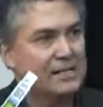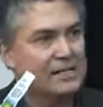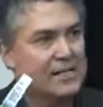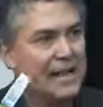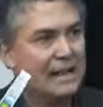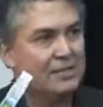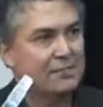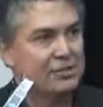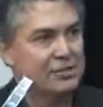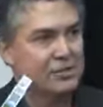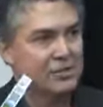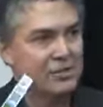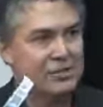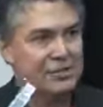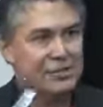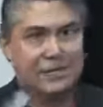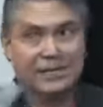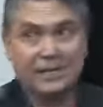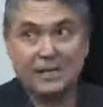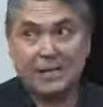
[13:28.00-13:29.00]
tag
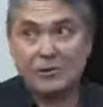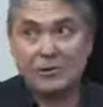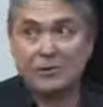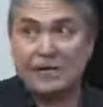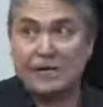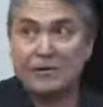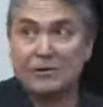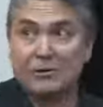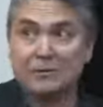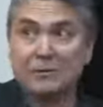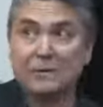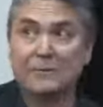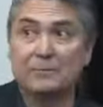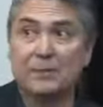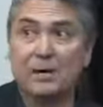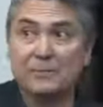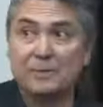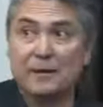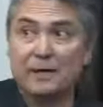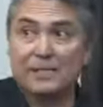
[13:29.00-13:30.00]
producers, and over there on the
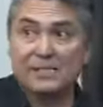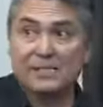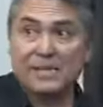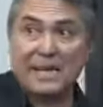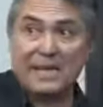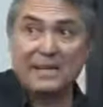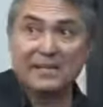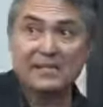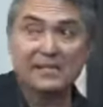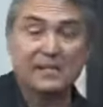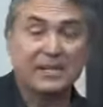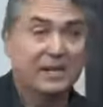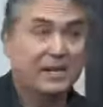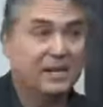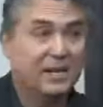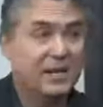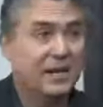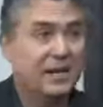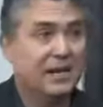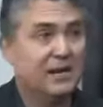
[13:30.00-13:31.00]
BlinkMobile stand,
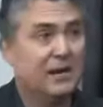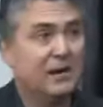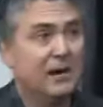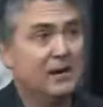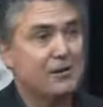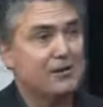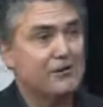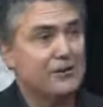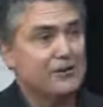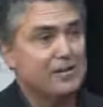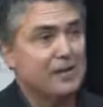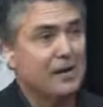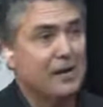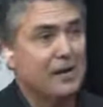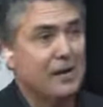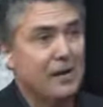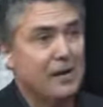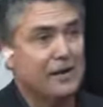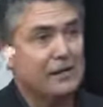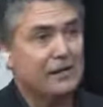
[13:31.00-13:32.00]

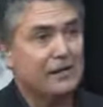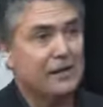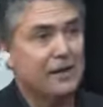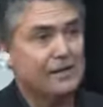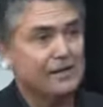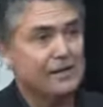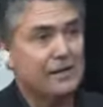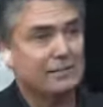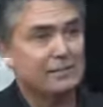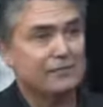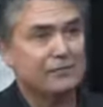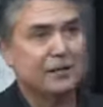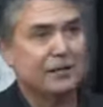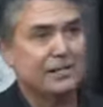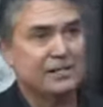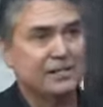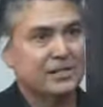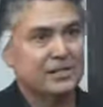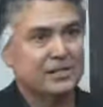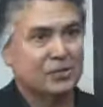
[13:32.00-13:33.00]
RFID and
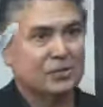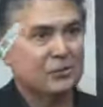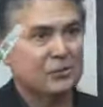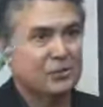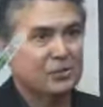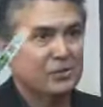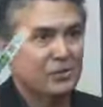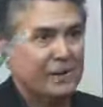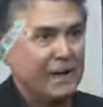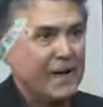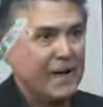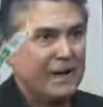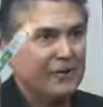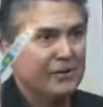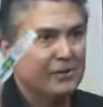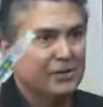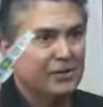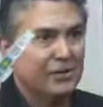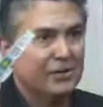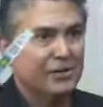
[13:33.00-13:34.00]
Print can talk to you about
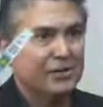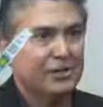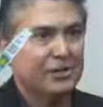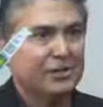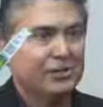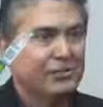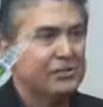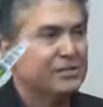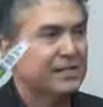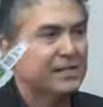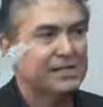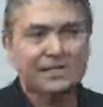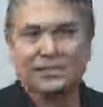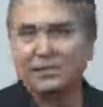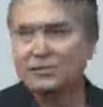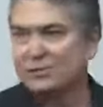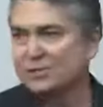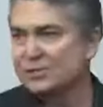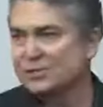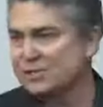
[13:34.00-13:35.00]
how you can use these in
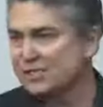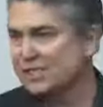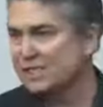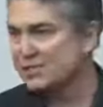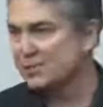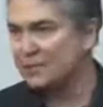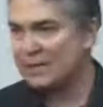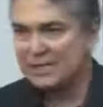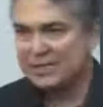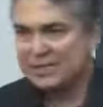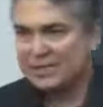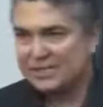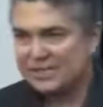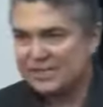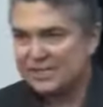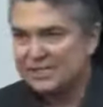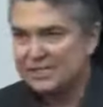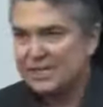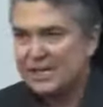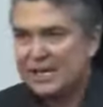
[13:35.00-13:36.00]
all sorts of
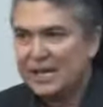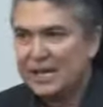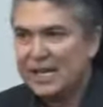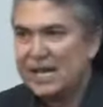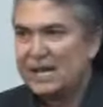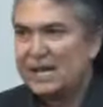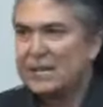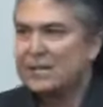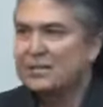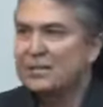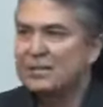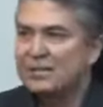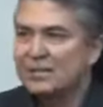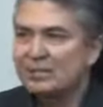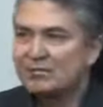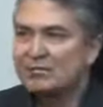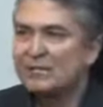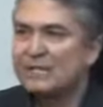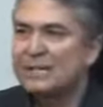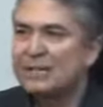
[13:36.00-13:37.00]
situations. Now, these
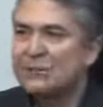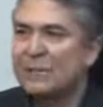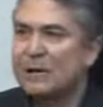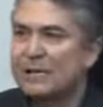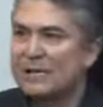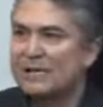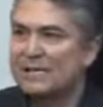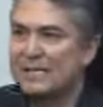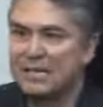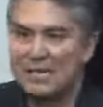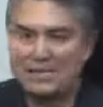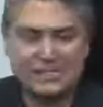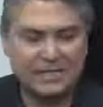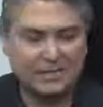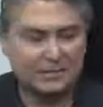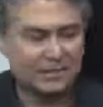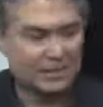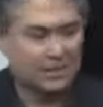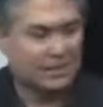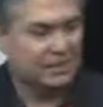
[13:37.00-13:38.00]
are really quite
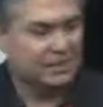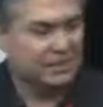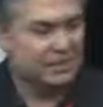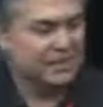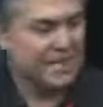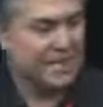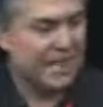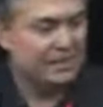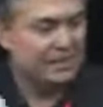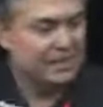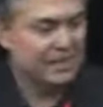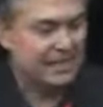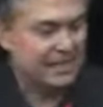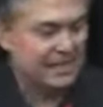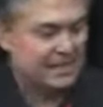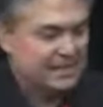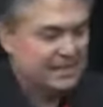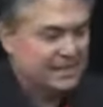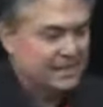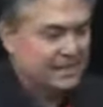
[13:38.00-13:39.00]
exciting, because
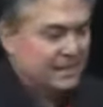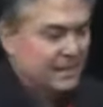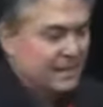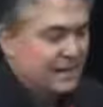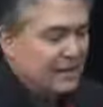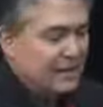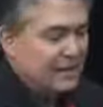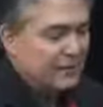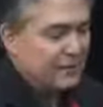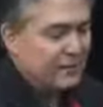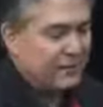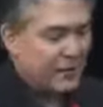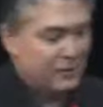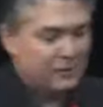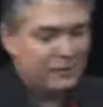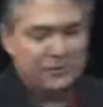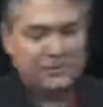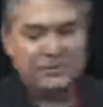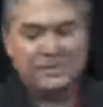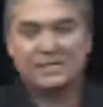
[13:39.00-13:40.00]
nowadays
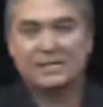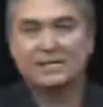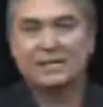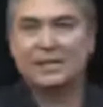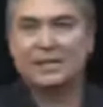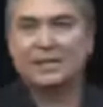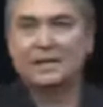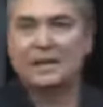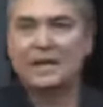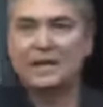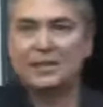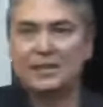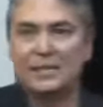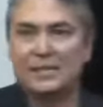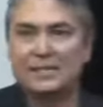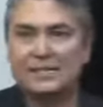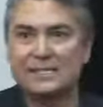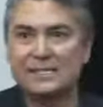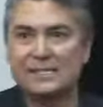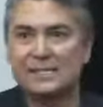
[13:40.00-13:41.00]
phones like
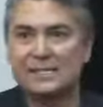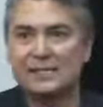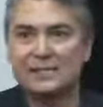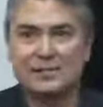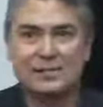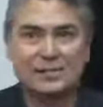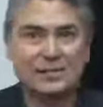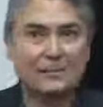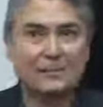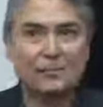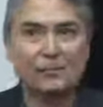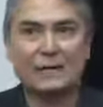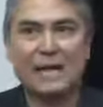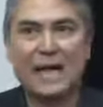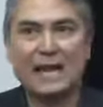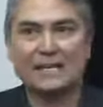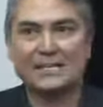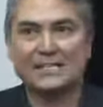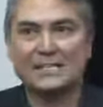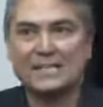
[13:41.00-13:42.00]
this, simple
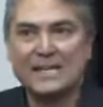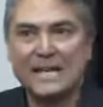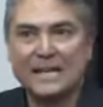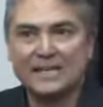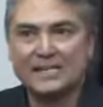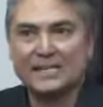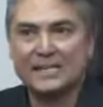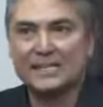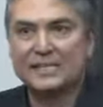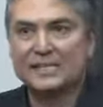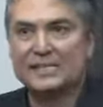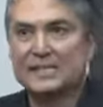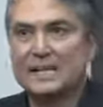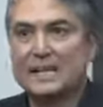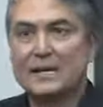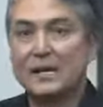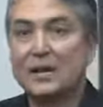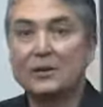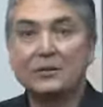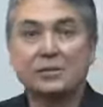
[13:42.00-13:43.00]
Galaxy Nexus,
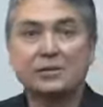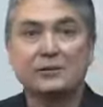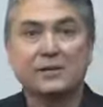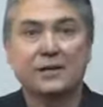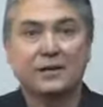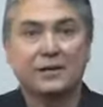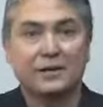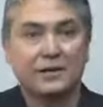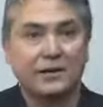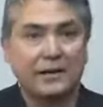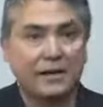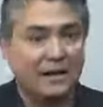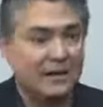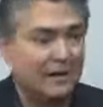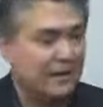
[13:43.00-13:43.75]
and loads of other